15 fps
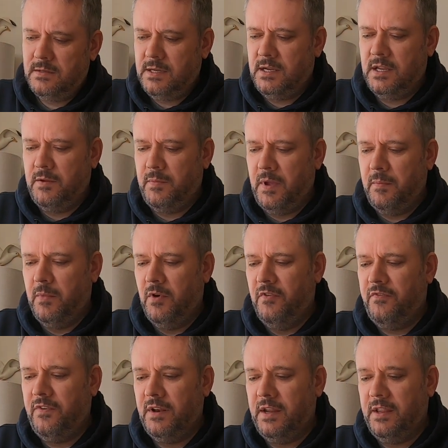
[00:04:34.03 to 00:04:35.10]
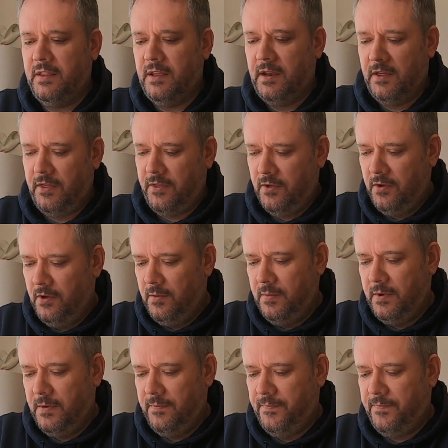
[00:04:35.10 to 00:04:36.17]
Taking a bit more filling than I thought,
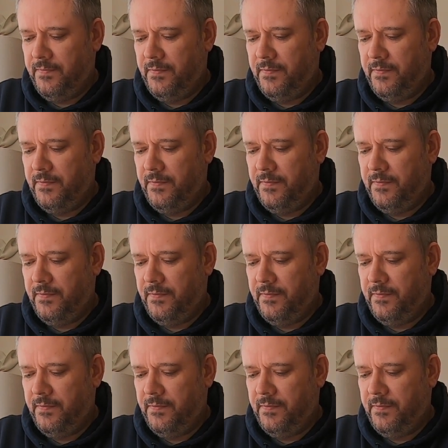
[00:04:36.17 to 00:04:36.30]
but